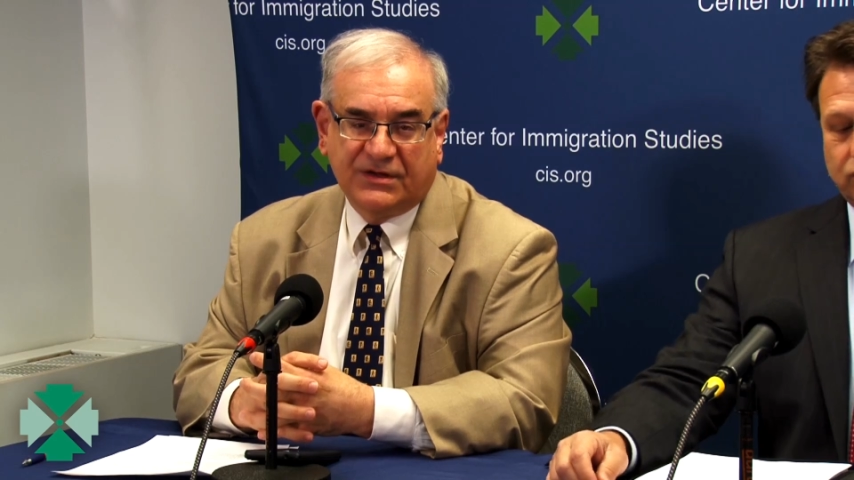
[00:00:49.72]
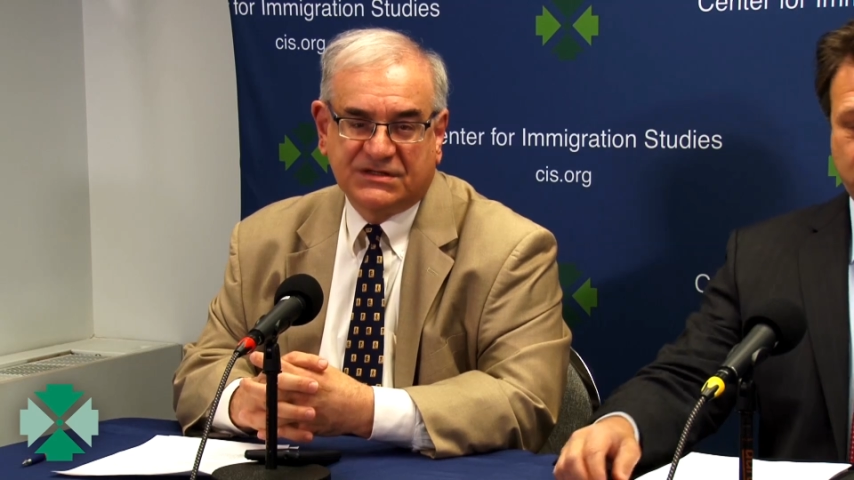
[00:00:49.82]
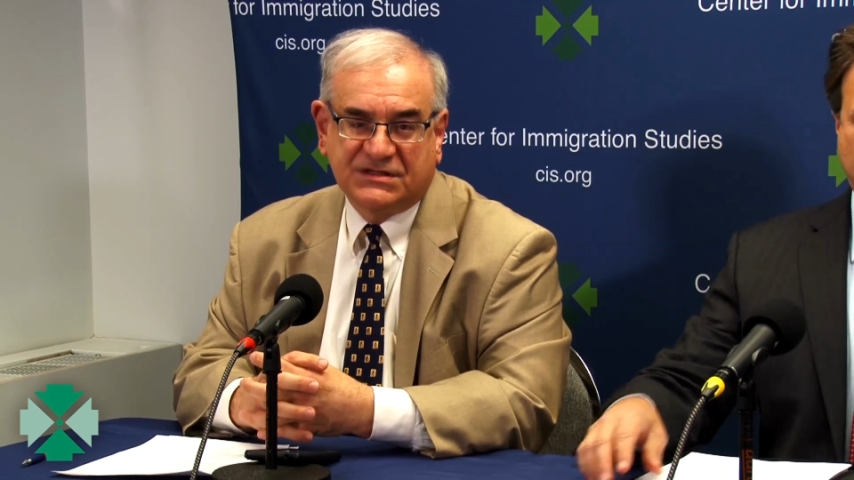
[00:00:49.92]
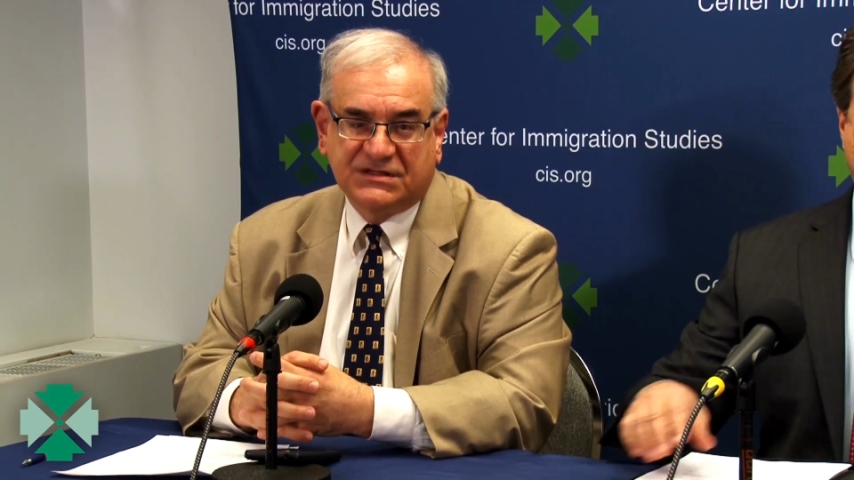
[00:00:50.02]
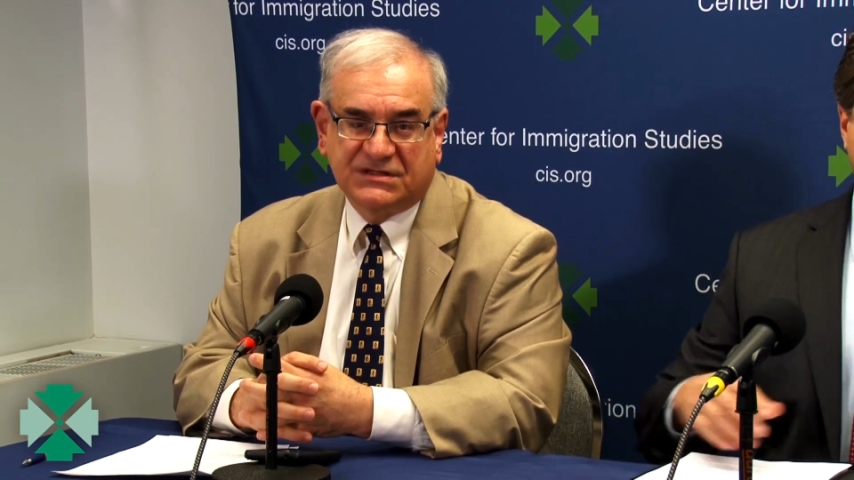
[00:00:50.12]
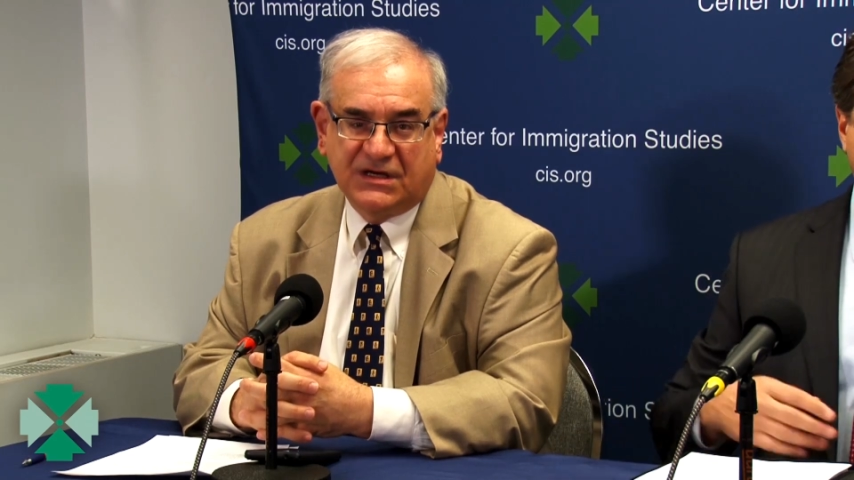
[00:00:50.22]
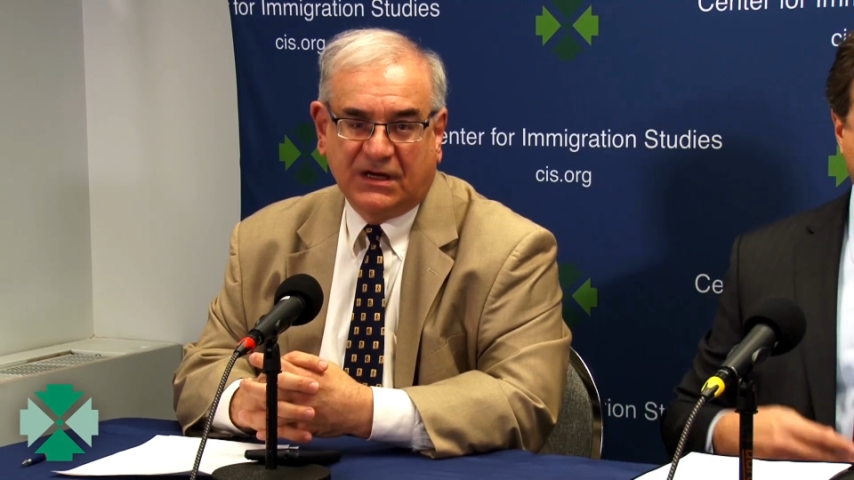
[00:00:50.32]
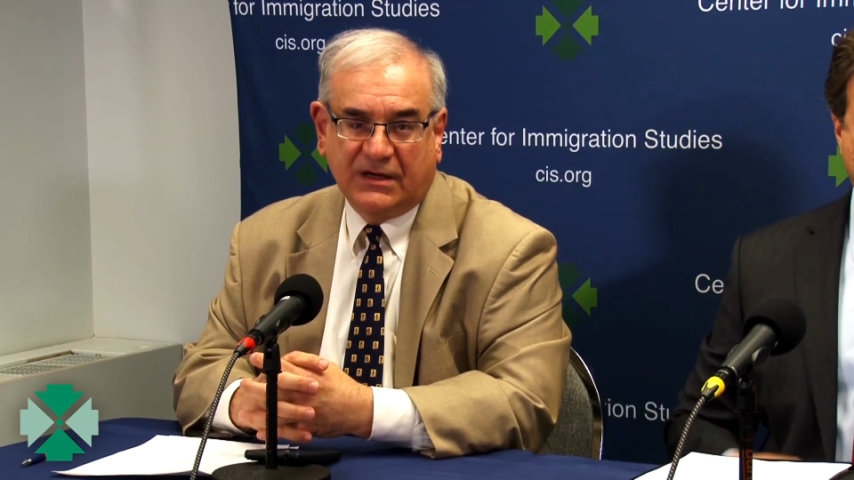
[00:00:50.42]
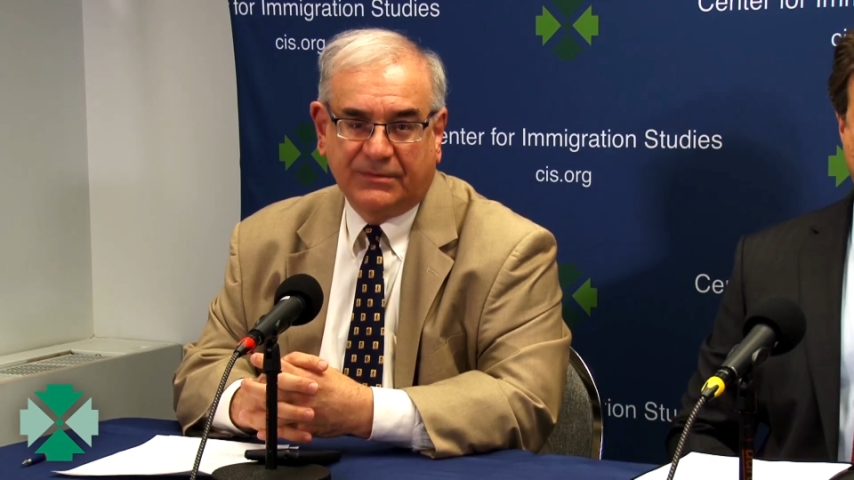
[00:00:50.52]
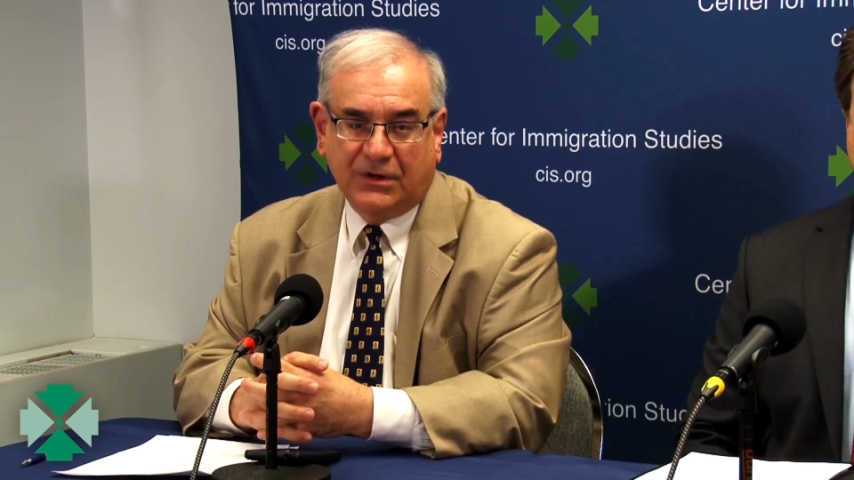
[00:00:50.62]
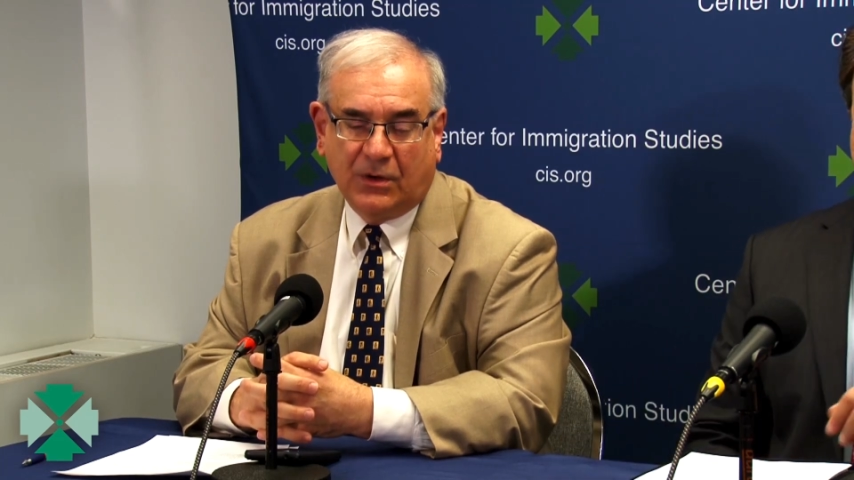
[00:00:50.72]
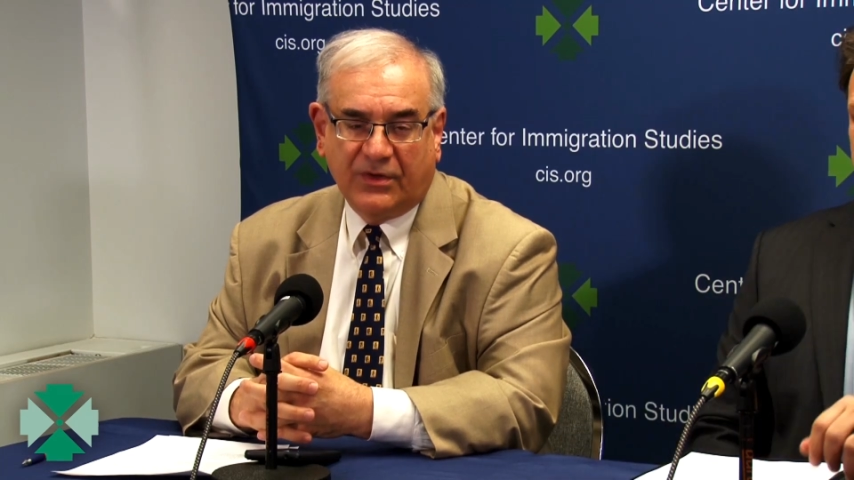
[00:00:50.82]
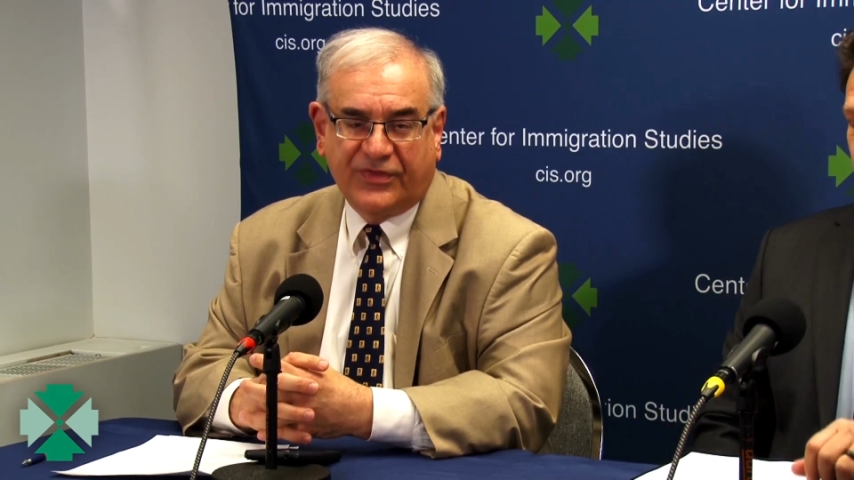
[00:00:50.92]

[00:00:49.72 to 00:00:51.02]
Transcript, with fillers: this is, uh, you know,